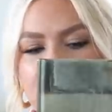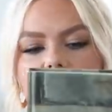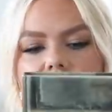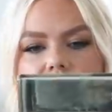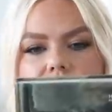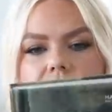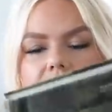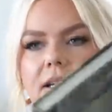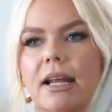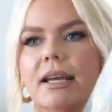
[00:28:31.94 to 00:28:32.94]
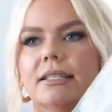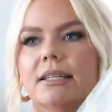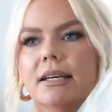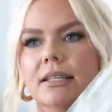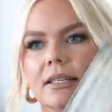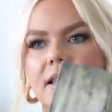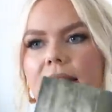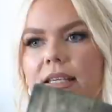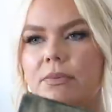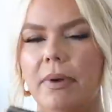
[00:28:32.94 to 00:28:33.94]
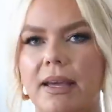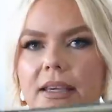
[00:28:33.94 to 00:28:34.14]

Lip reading: texture and ideas. Like this back